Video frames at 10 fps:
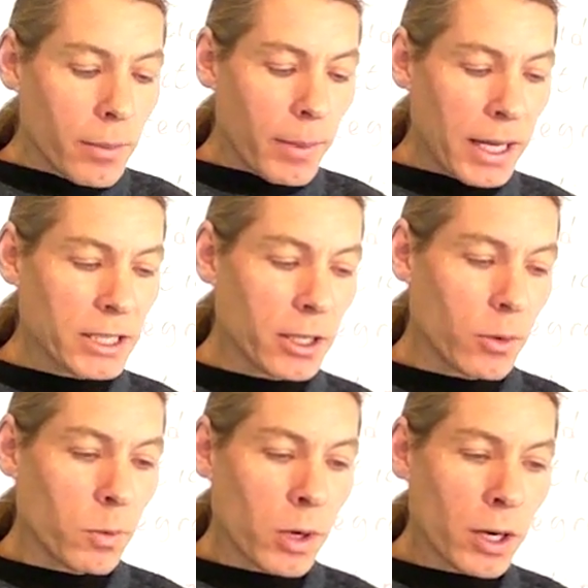
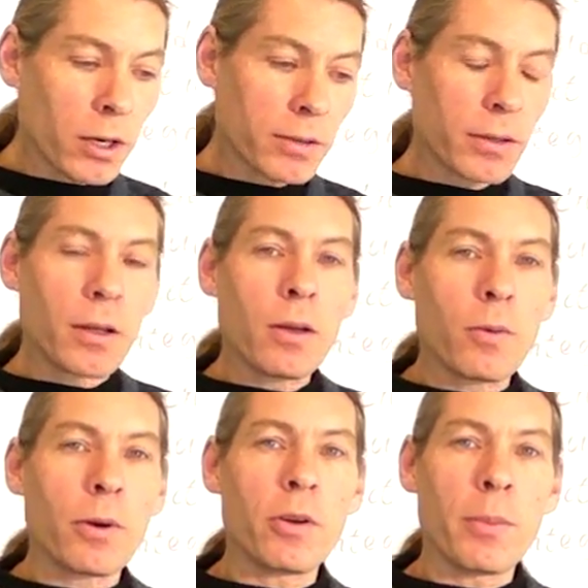Magic works
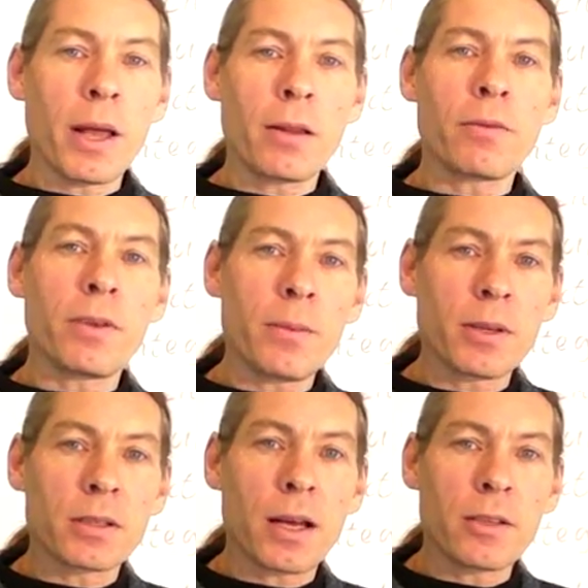when your male and
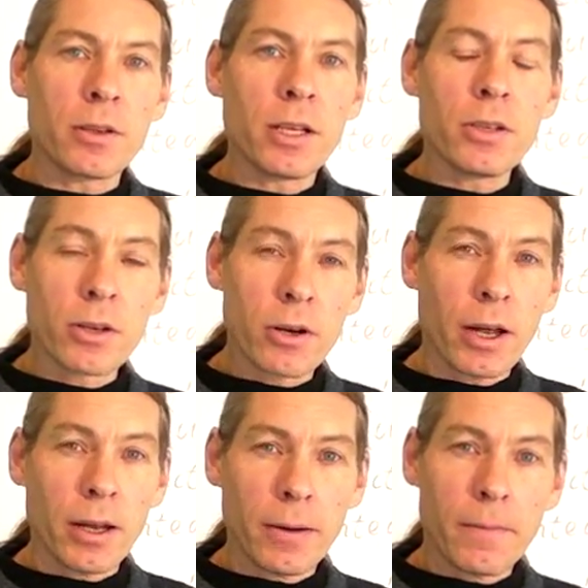female sides are
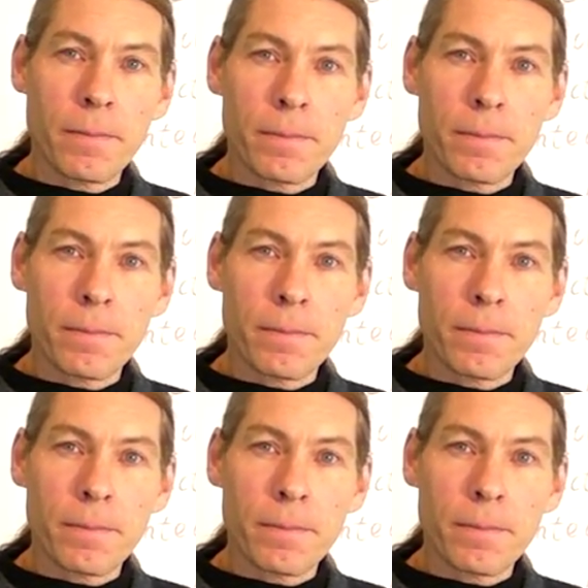integrated.